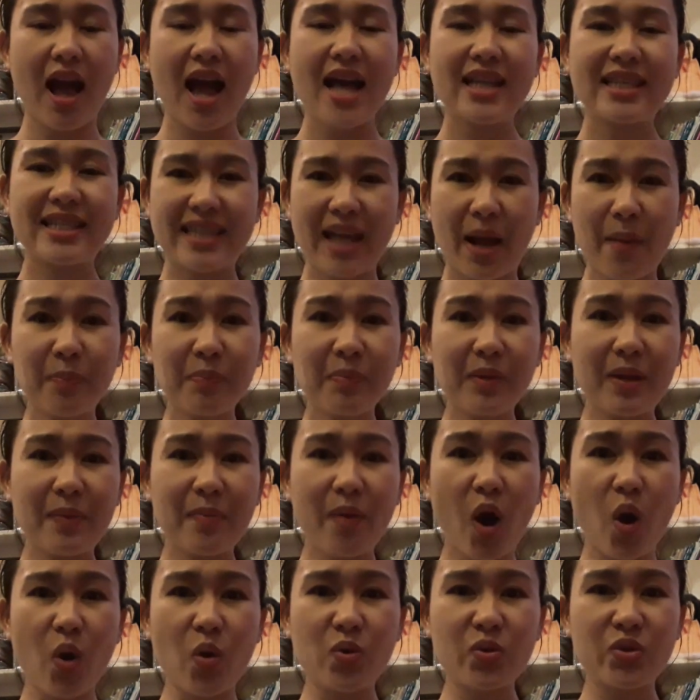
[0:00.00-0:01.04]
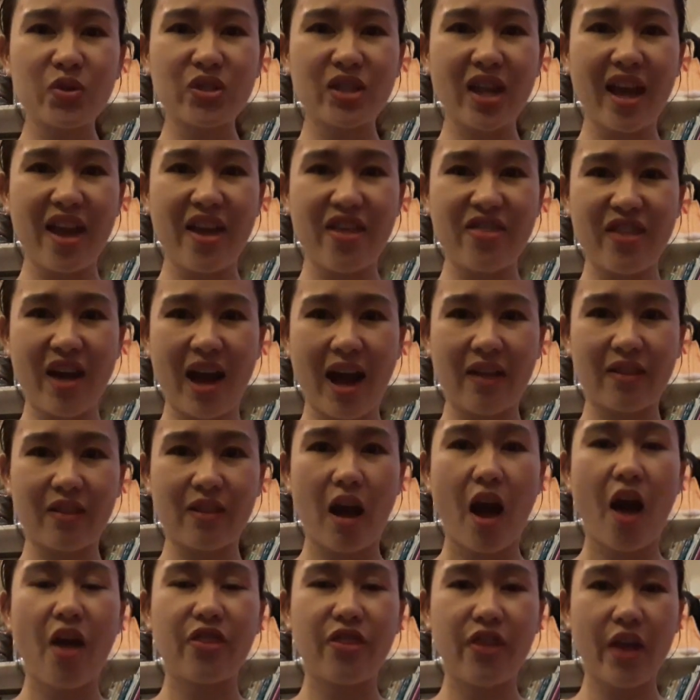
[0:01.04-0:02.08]
Some people say that
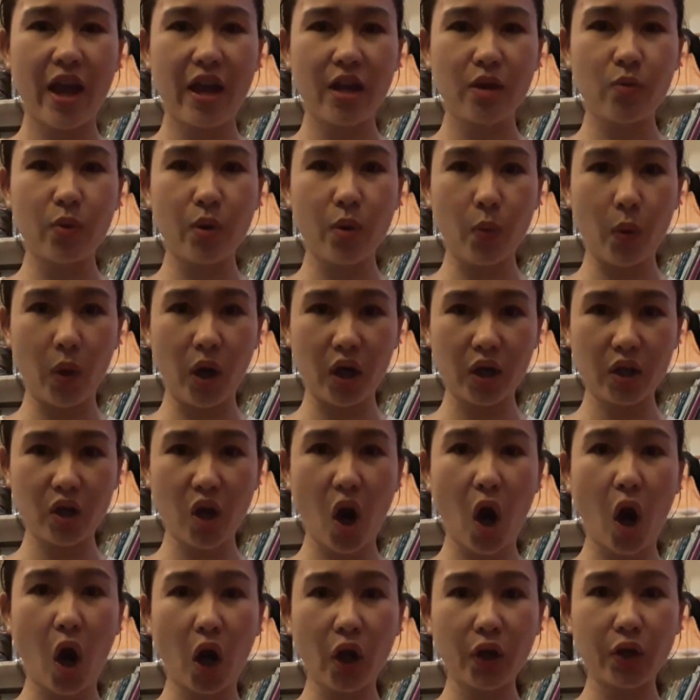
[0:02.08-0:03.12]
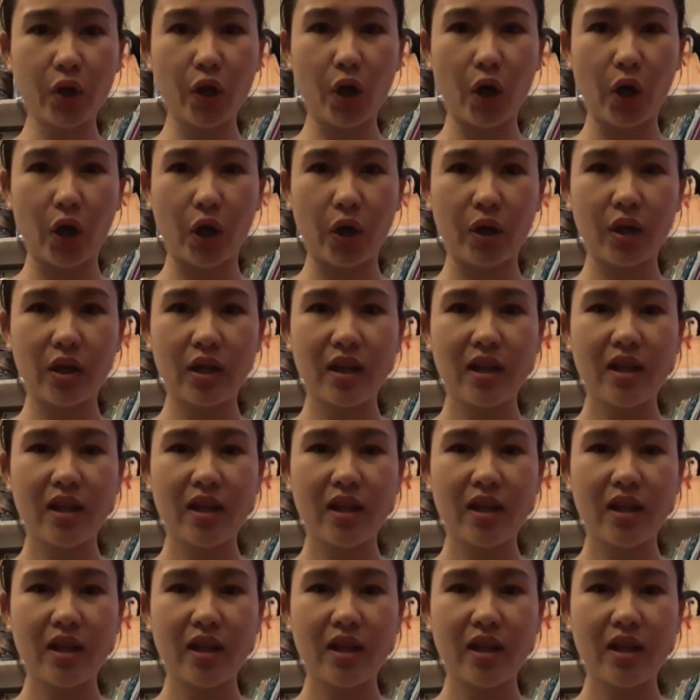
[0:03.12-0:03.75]
they will work harder.